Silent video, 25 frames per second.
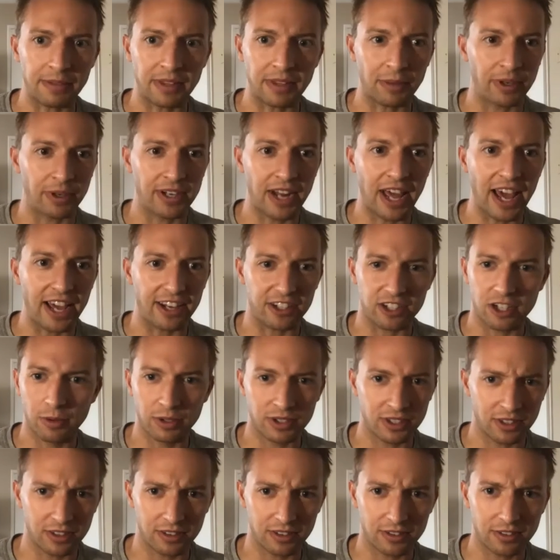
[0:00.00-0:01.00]
with Nash. He was
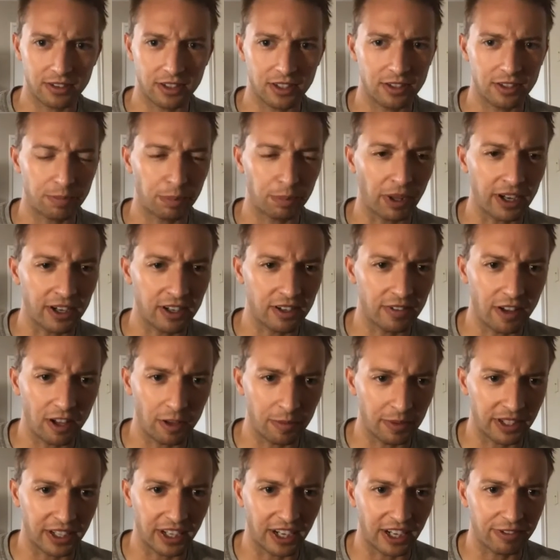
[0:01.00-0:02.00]
a player
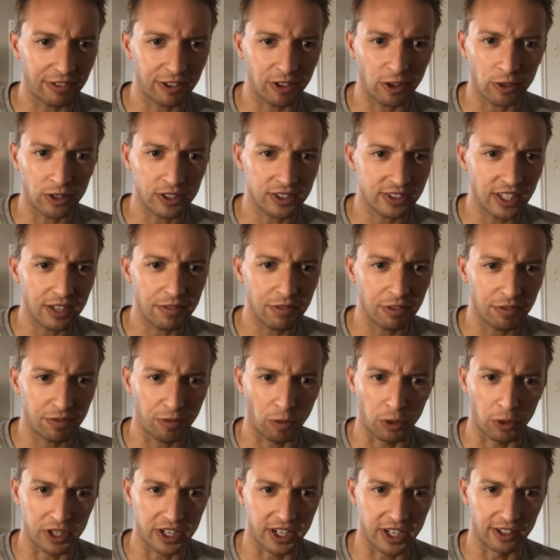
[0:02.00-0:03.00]
development guy for Golden State for
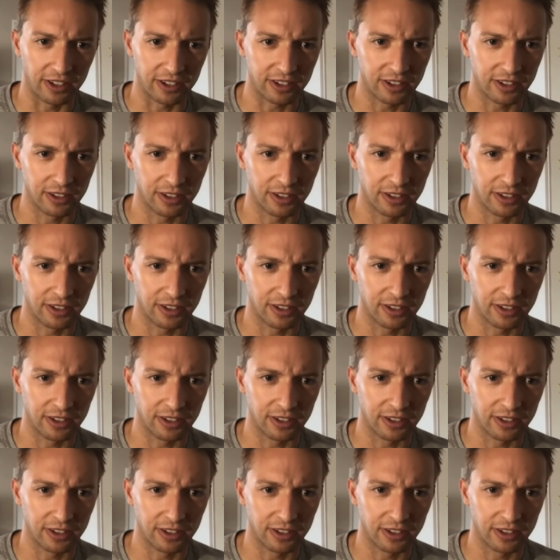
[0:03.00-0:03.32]
4 years.